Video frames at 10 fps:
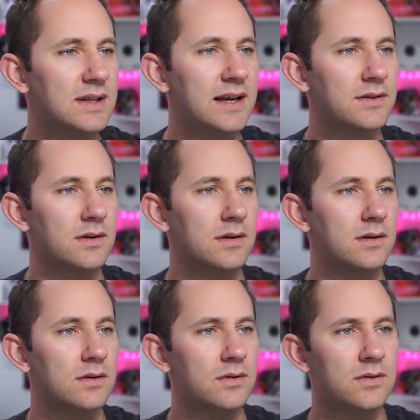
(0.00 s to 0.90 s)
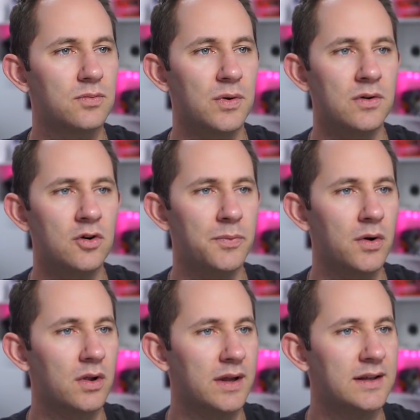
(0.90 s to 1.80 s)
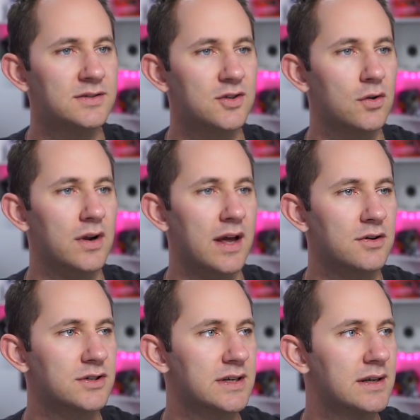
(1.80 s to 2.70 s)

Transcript: lantern uses renewable clean solar energy.